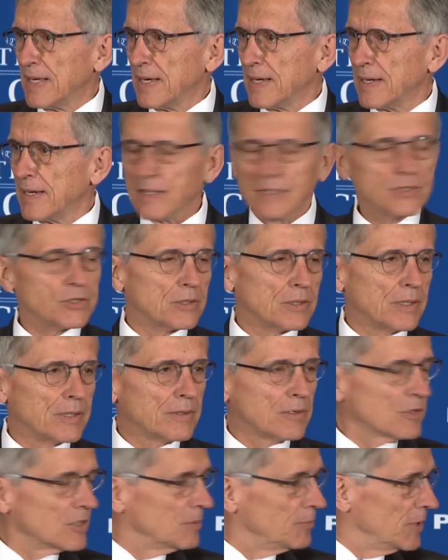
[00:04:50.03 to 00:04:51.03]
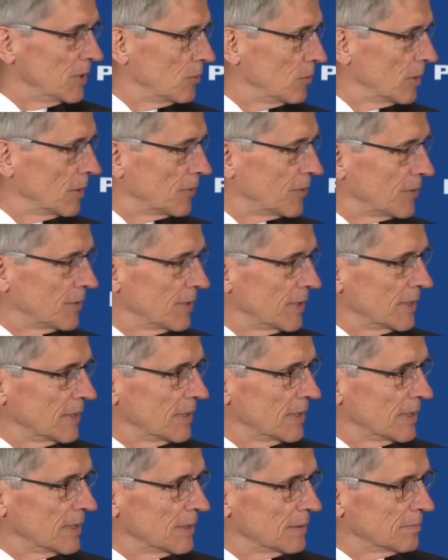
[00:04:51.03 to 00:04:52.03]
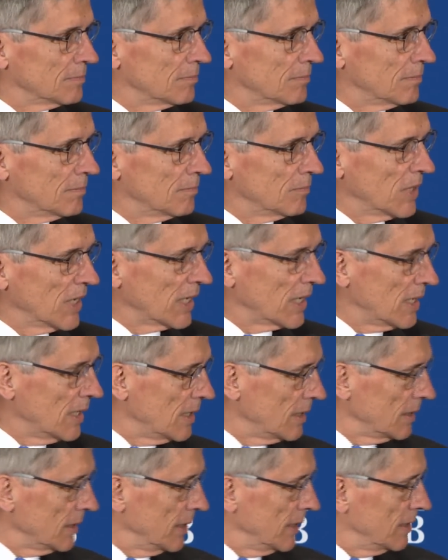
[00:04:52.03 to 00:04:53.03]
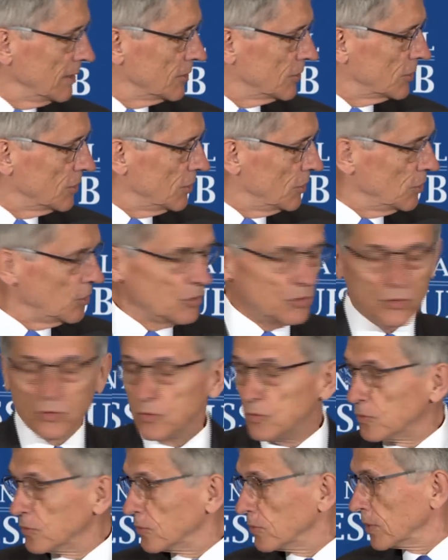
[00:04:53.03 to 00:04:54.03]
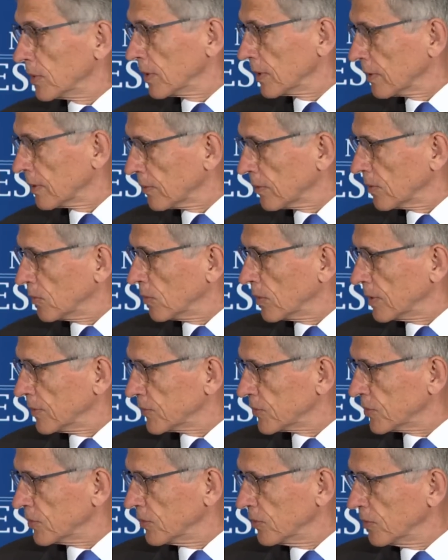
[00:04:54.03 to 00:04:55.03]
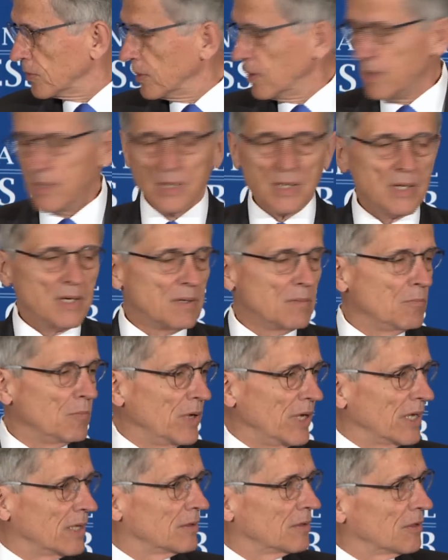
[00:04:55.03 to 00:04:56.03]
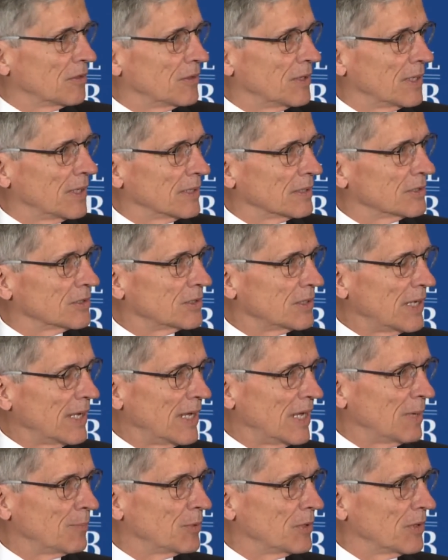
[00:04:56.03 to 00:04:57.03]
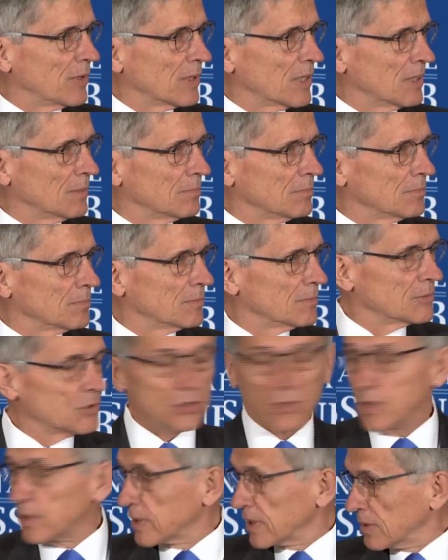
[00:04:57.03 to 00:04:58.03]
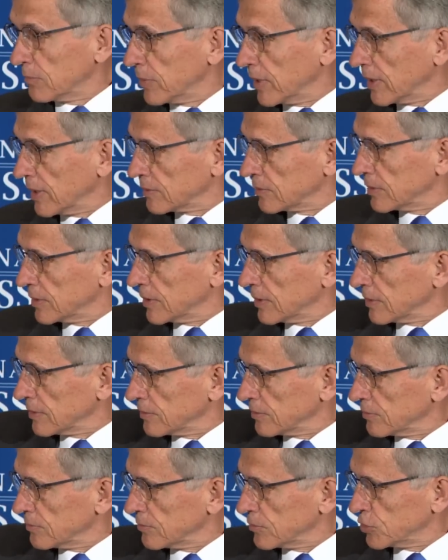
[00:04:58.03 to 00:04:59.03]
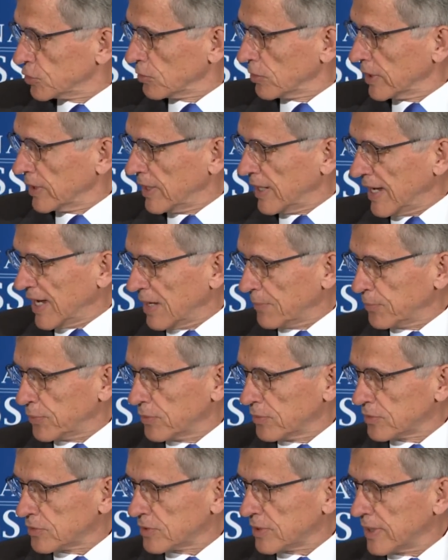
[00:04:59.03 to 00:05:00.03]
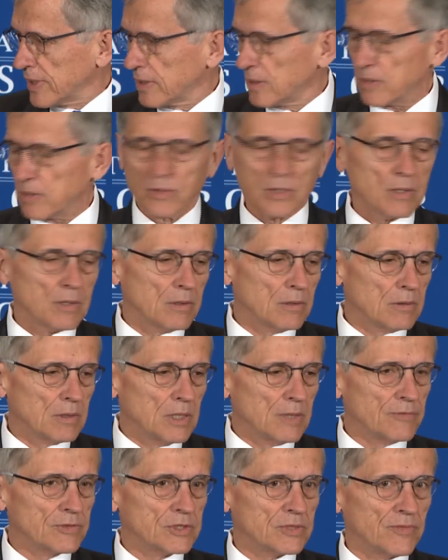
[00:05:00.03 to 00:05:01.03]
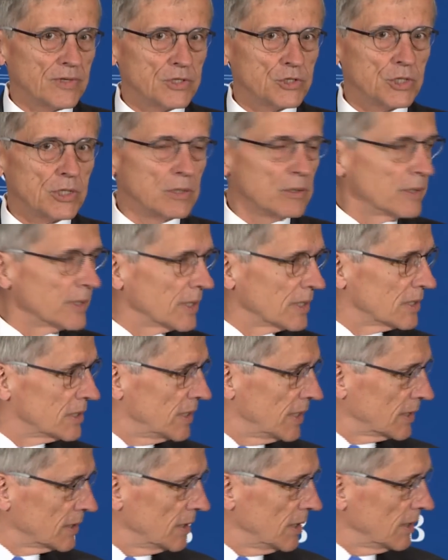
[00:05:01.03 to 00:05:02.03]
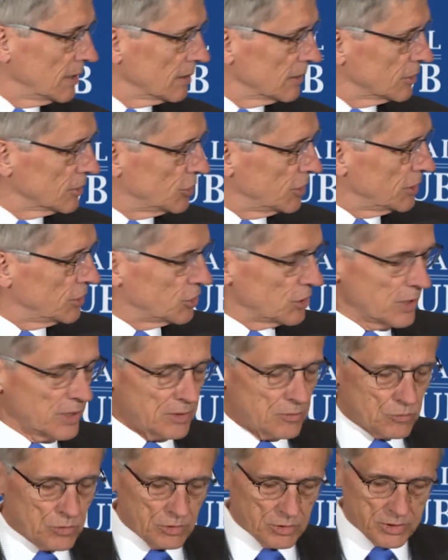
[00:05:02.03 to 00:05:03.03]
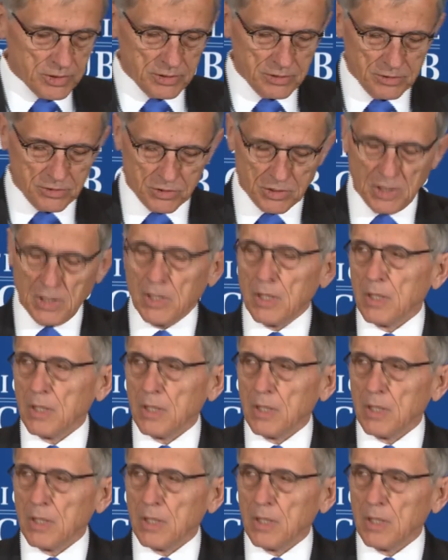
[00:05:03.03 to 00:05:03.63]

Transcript: it's an honor to be with my colleagues who really are the ones who make the things happen that I'm talking about. Julie Knapp, who is the head of our Office of Engineering and Technology, John Wilkins,